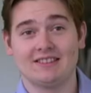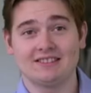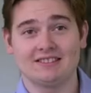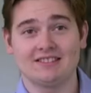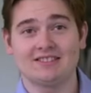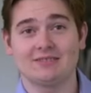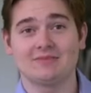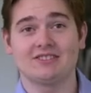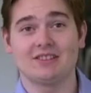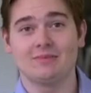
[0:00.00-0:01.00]
These
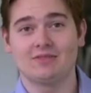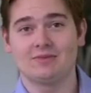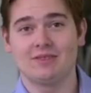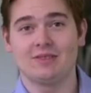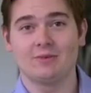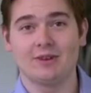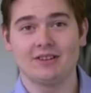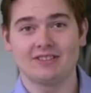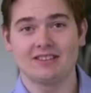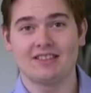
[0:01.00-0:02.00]
systems sit between the
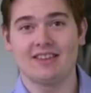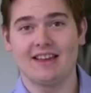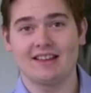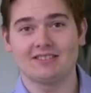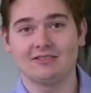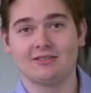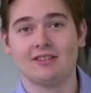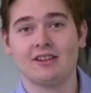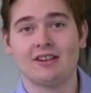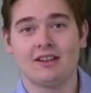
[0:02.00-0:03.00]
wheels and the axle.
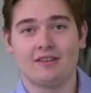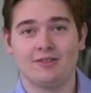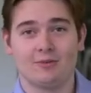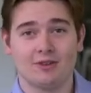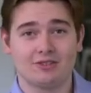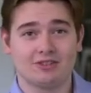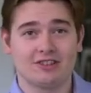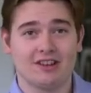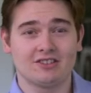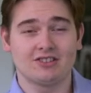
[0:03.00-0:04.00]
If you want to
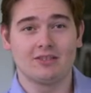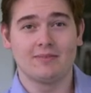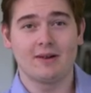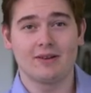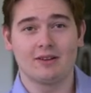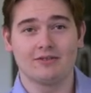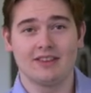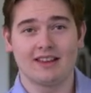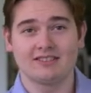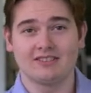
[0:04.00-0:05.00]
change the bearing of
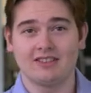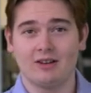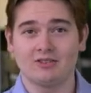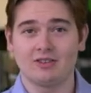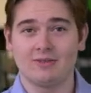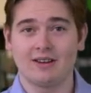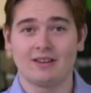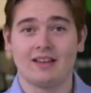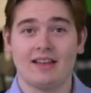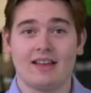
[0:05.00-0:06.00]
the axle, the outer
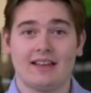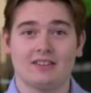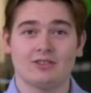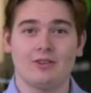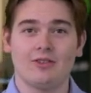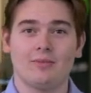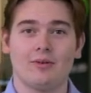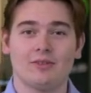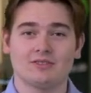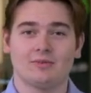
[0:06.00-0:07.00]
ring and all the
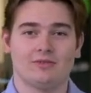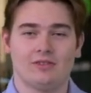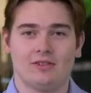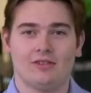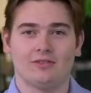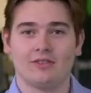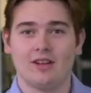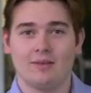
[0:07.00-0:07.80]
balls will fall off,